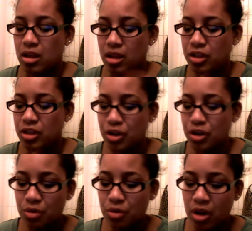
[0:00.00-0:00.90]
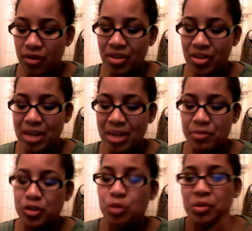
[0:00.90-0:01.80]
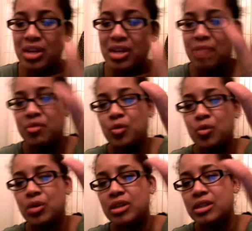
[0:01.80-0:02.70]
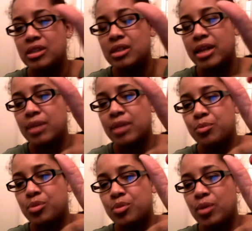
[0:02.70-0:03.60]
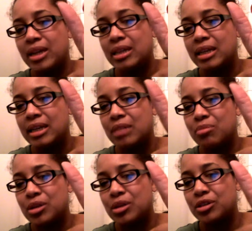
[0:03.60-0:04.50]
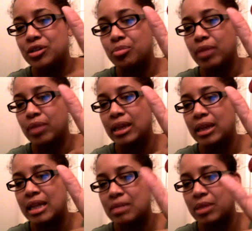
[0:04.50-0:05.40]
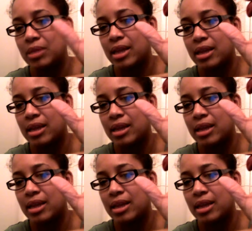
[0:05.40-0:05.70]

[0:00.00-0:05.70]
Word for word: The new color, I forgot the name of it. She knows the name of it was. It's like praline, buttered praline, something like that.